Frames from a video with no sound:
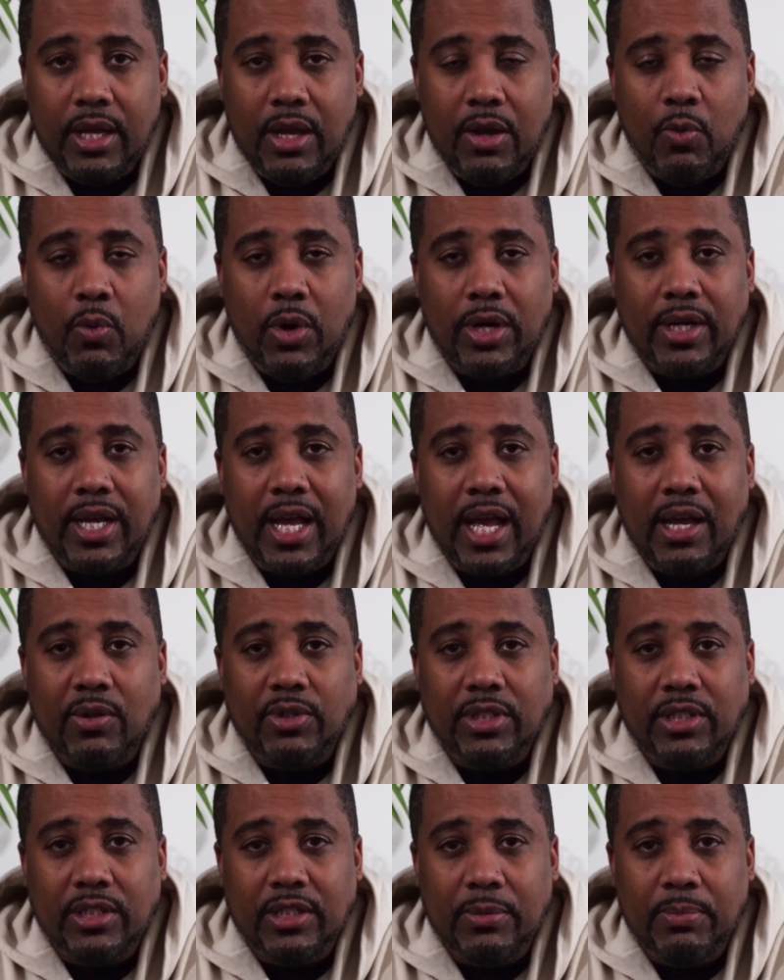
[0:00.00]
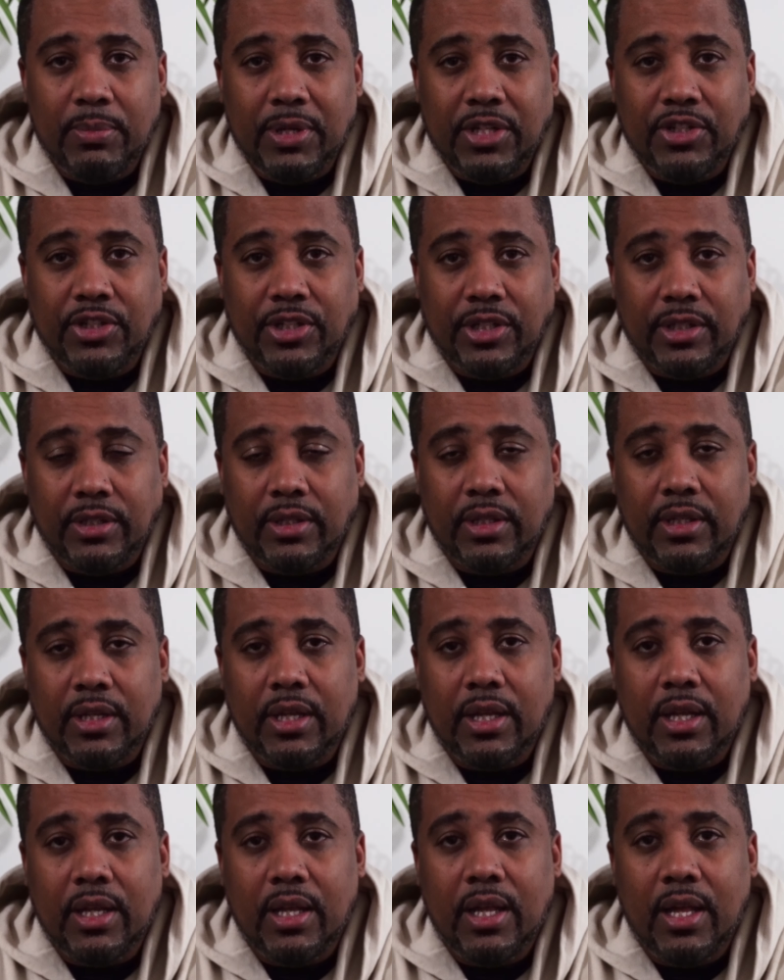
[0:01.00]
what counts is the mission,
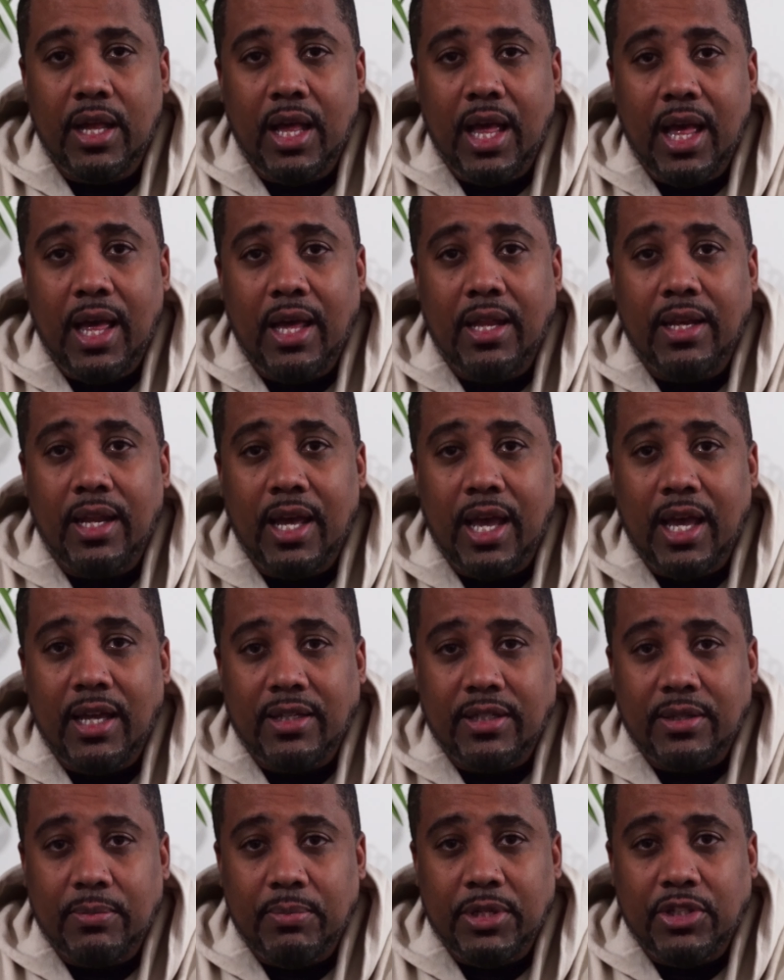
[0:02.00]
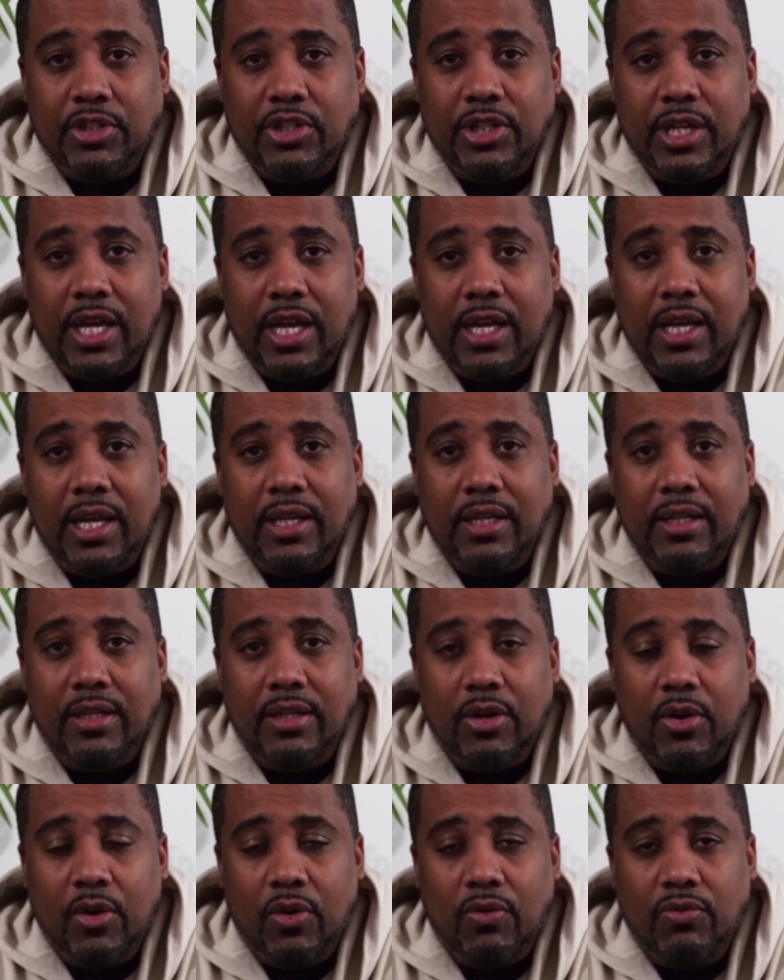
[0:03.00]
and as the mission and
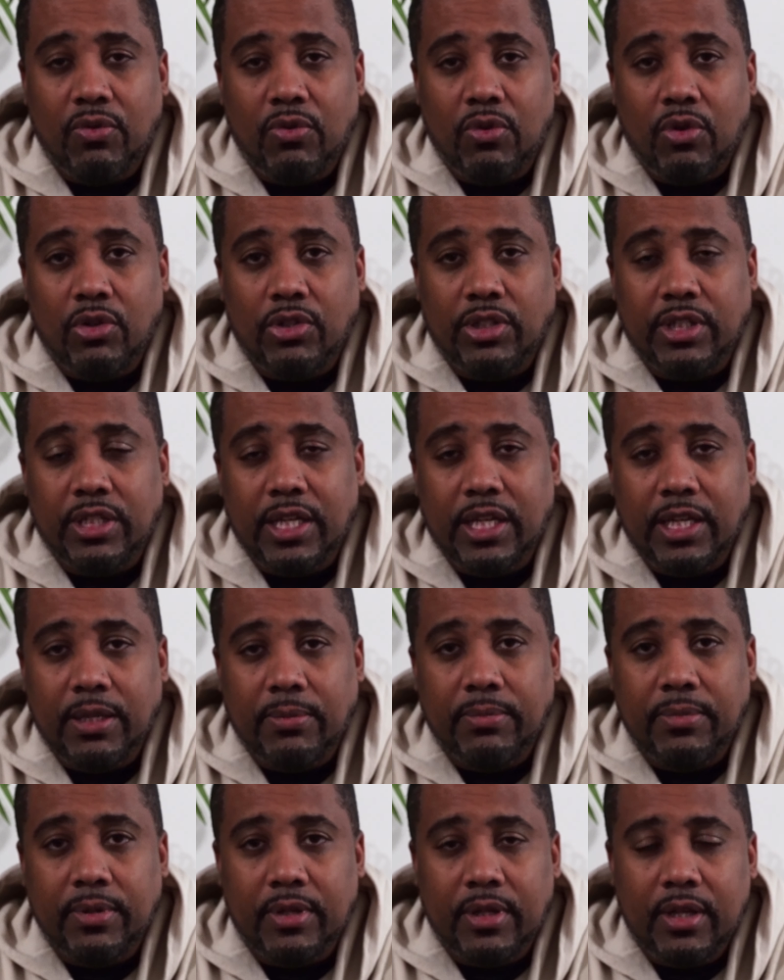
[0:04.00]
the overall team.